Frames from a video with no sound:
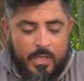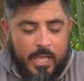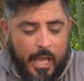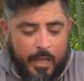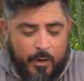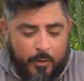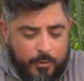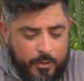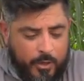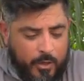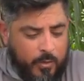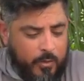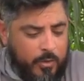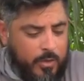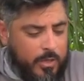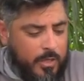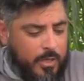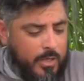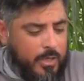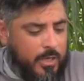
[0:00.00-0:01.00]
I don't know.
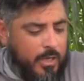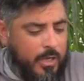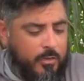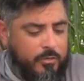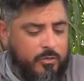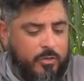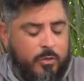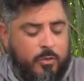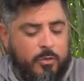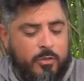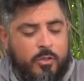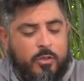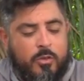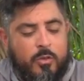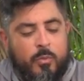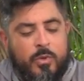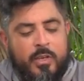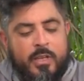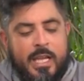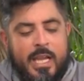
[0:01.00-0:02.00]
Also, you
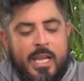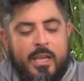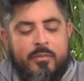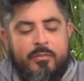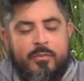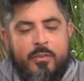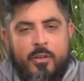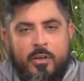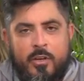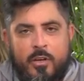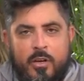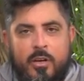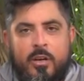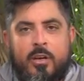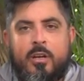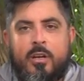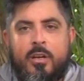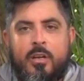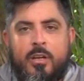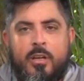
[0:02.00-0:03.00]
don't want to have your
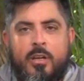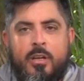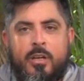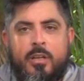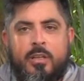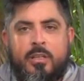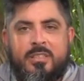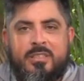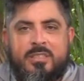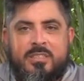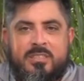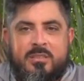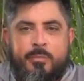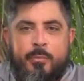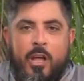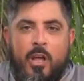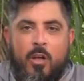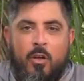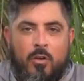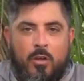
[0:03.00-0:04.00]

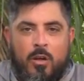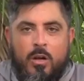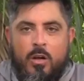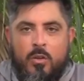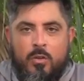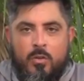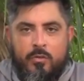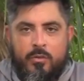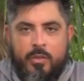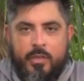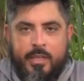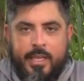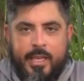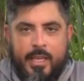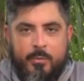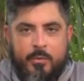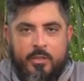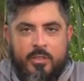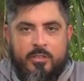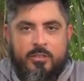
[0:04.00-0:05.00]
smell all over the
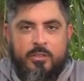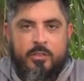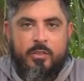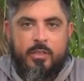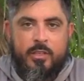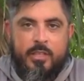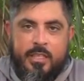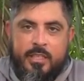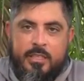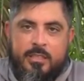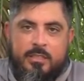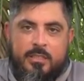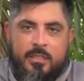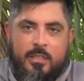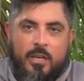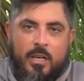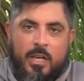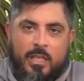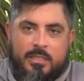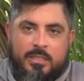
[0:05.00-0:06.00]
camera, so the least
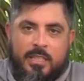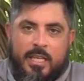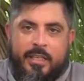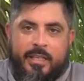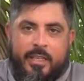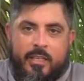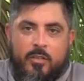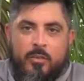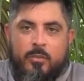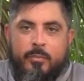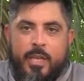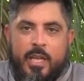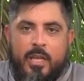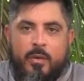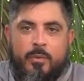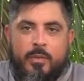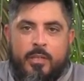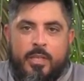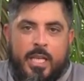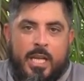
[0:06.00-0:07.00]
contact that you
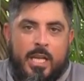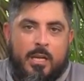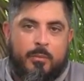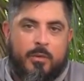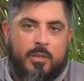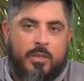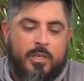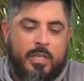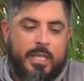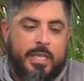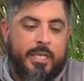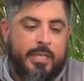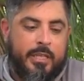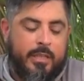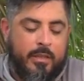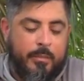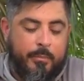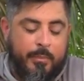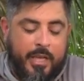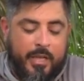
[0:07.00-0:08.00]
make with the camera,
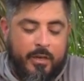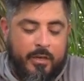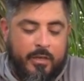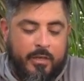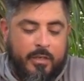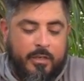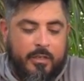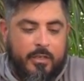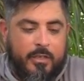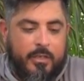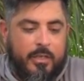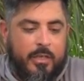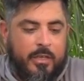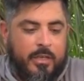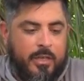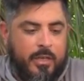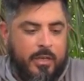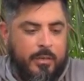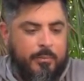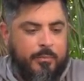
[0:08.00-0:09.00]
the better.
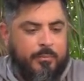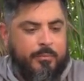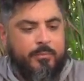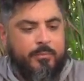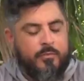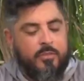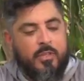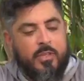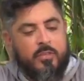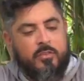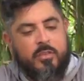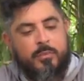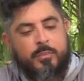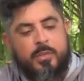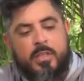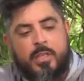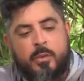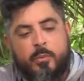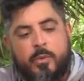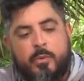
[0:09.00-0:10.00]
So that's
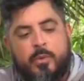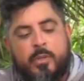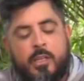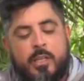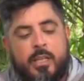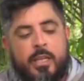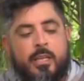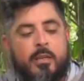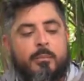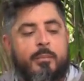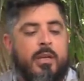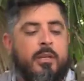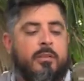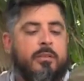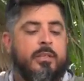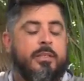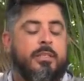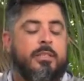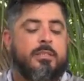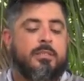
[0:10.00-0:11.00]
something that we really like
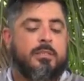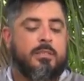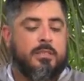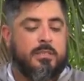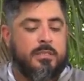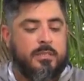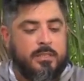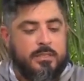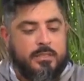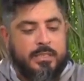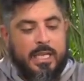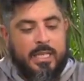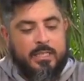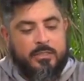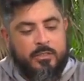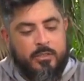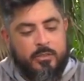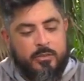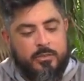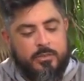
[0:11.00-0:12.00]
about these
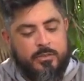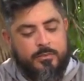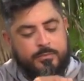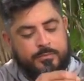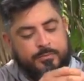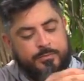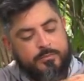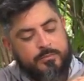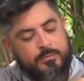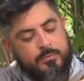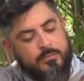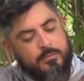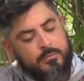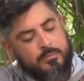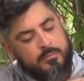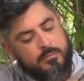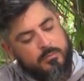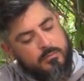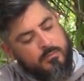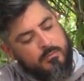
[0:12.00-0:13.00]
Tascos.
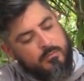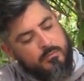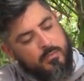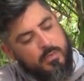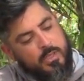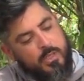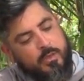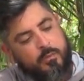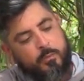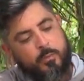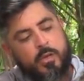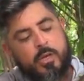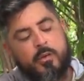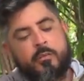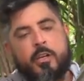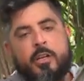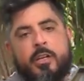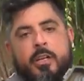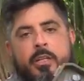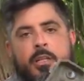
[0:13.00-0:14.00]

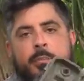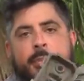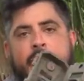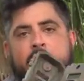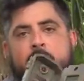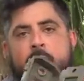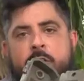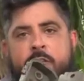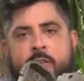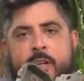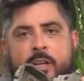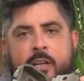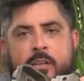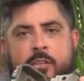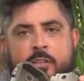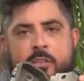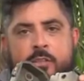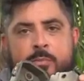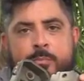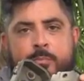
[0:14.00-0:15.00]
Whenever you're gonna get the battery tray out,
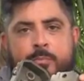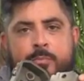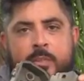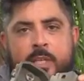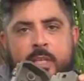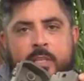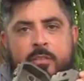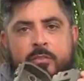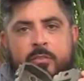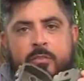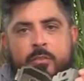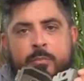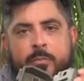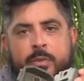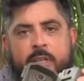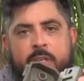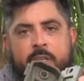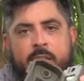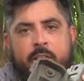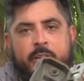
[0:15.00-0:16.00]
you just hit this little
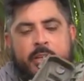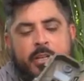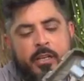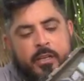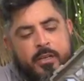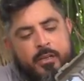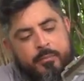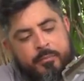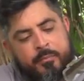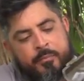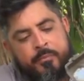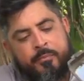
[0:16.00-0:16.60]
button down here.